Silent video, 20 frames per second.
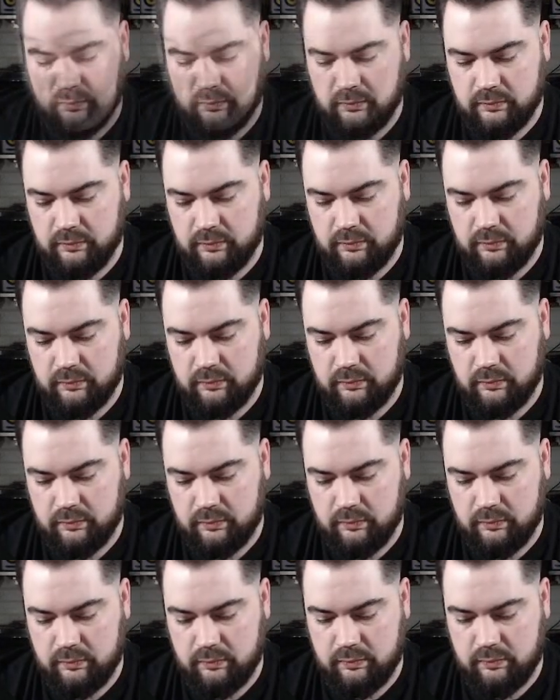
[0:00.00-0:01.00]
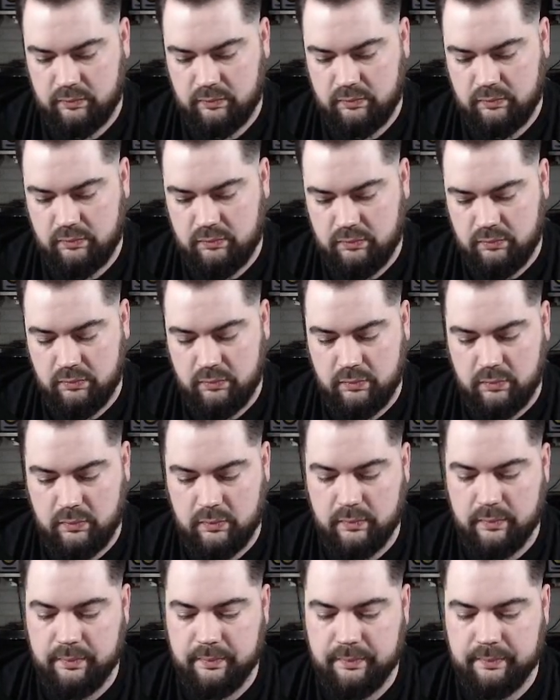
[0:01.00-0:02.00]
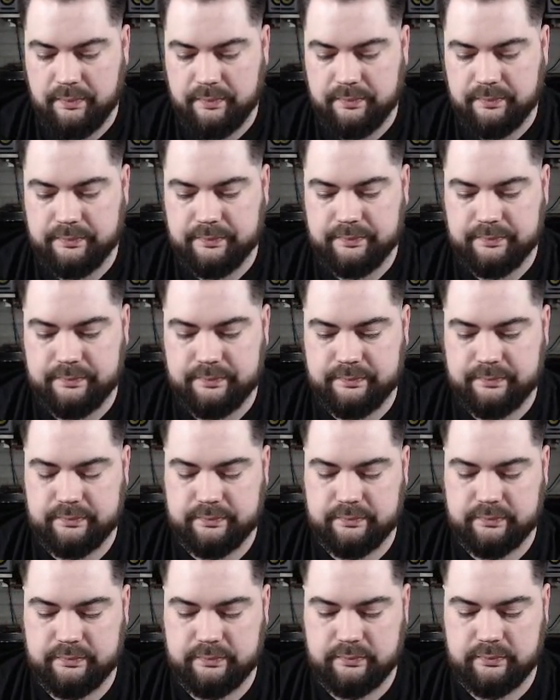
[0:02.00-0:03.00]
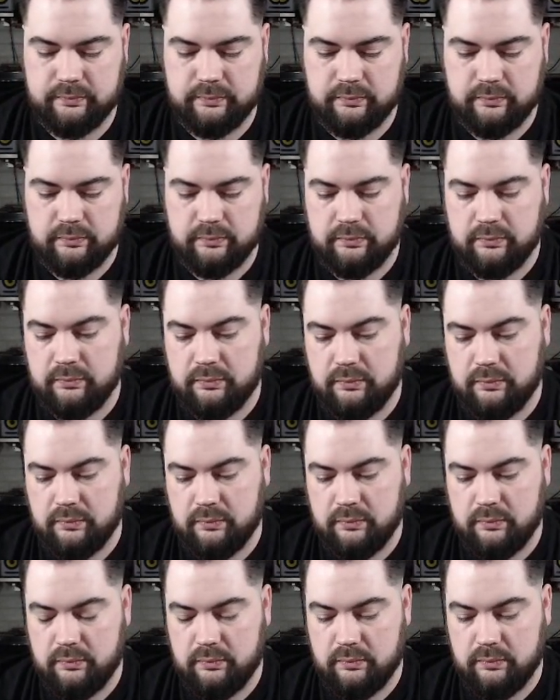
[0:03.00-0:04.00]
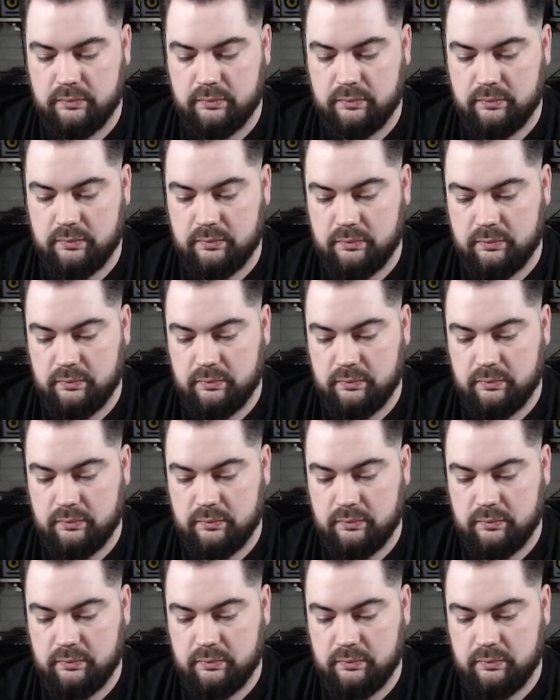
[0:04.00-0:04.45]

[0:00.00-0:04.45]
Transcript: Nothing is said.